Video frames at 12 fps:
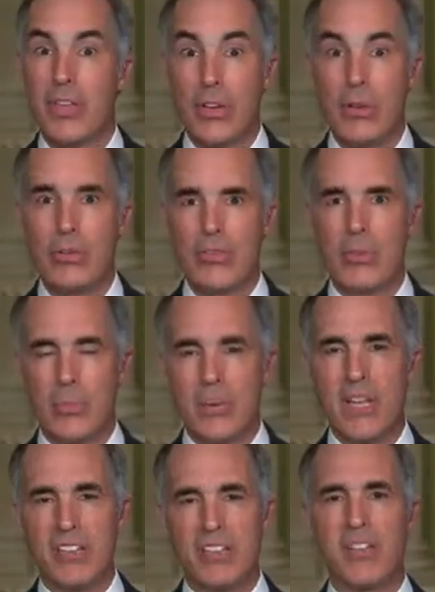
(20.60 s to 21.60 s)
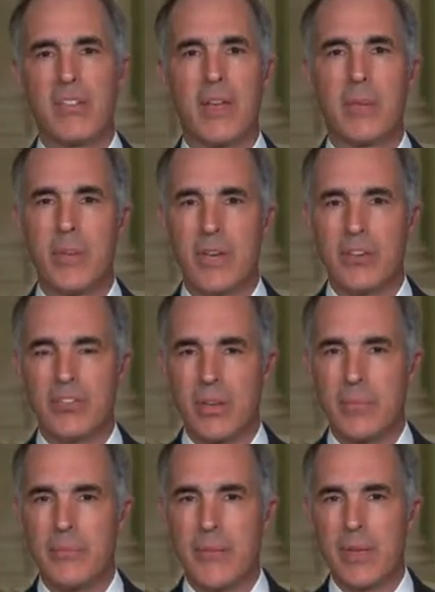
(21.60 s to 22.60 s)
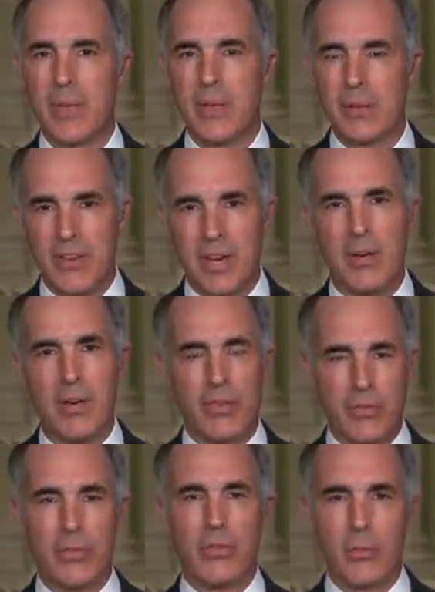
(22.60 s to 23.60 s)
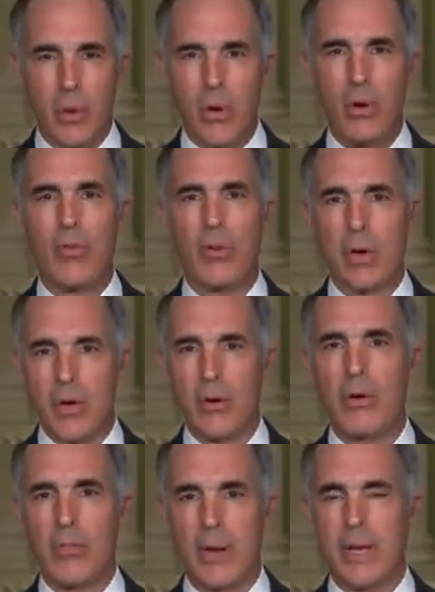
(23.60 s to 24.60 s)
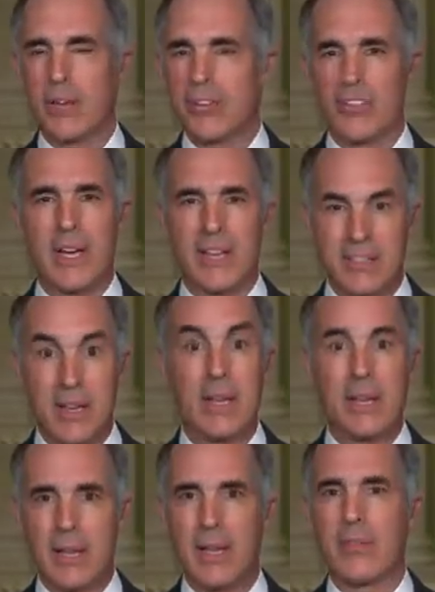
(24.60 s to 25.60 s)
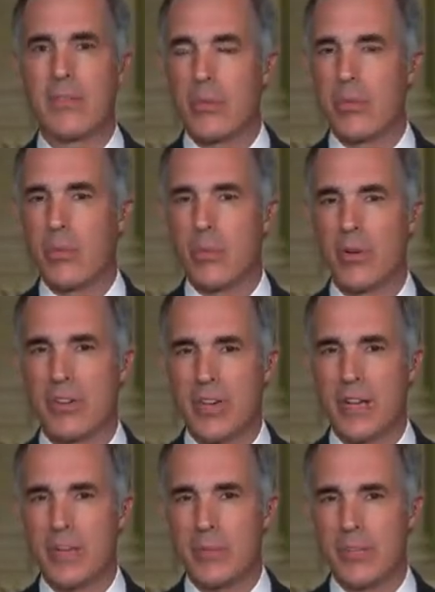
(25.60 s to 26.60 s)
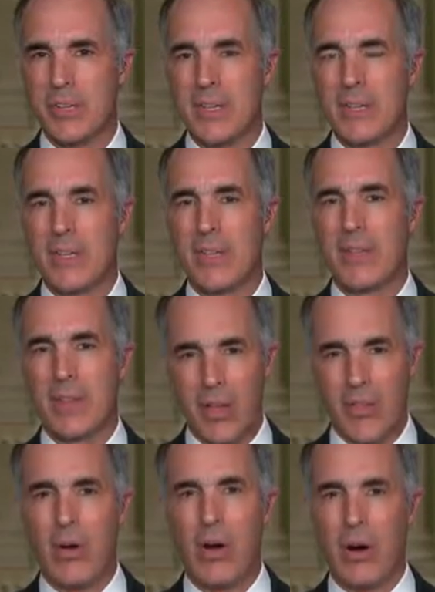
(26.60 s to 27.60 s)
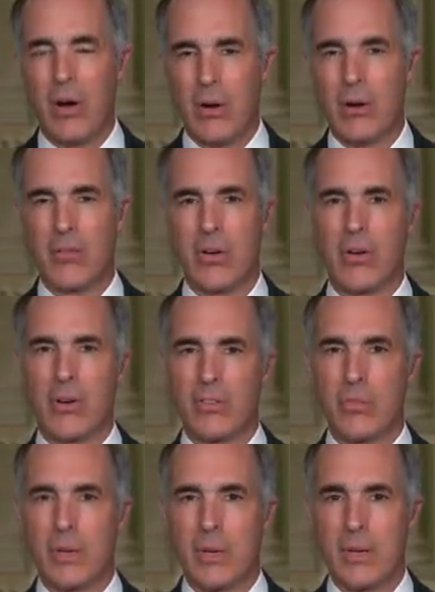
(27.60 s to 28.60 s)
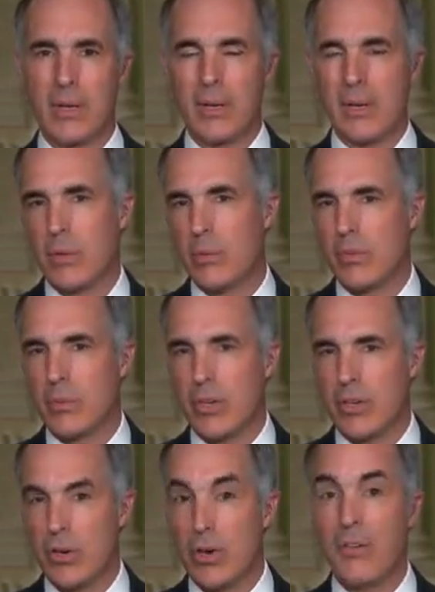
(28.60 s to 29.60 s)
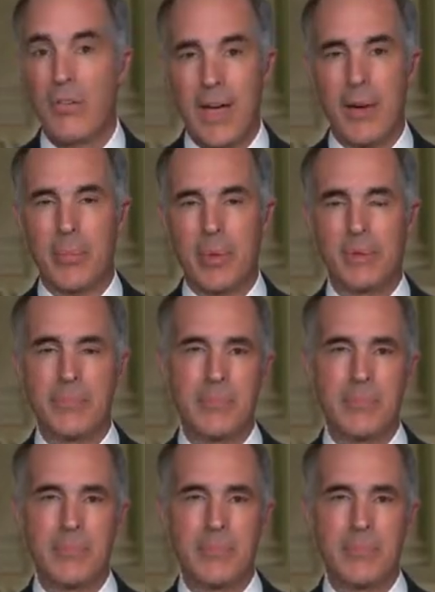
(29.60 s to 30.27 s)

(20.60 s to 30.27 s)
huge pieces of ammunition, tearing through them over and over again, shot 10, 11 or more times. The other horror, of course, was what could have happened,